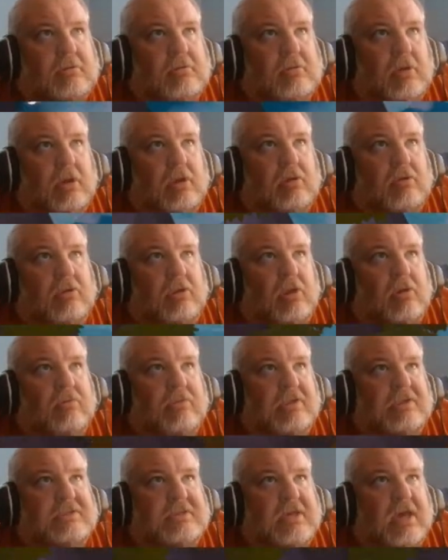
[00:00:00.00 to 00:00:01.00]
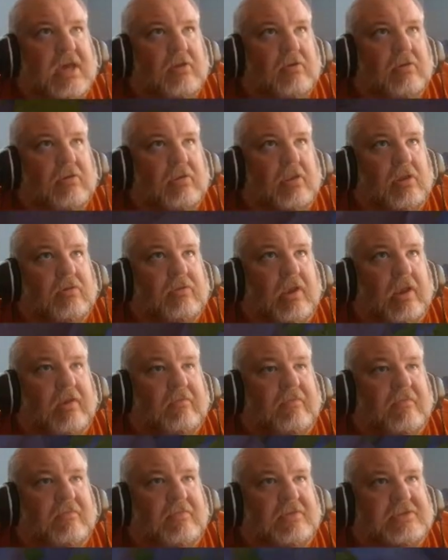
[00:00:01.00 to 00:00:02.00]
I don't know that
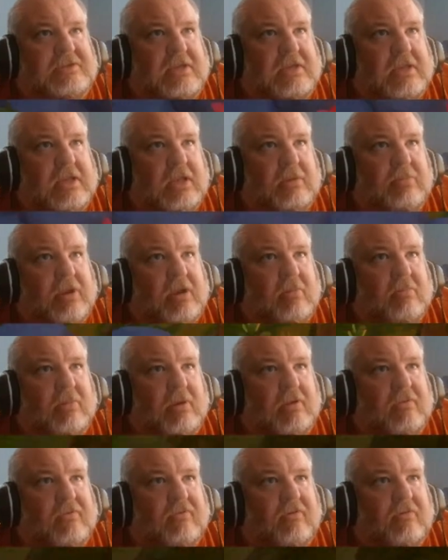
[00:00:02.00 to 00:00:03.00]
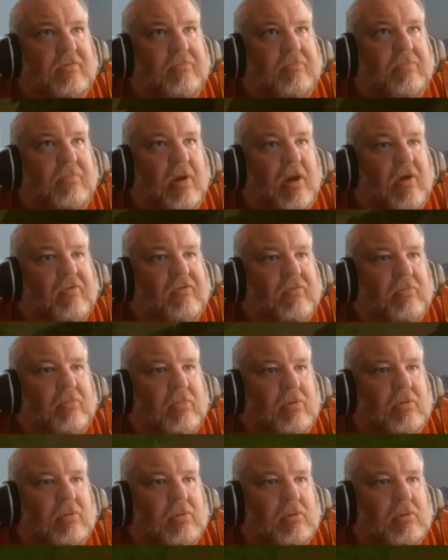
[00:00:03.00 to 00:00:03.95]
I've ever seen it up here, but it's possible.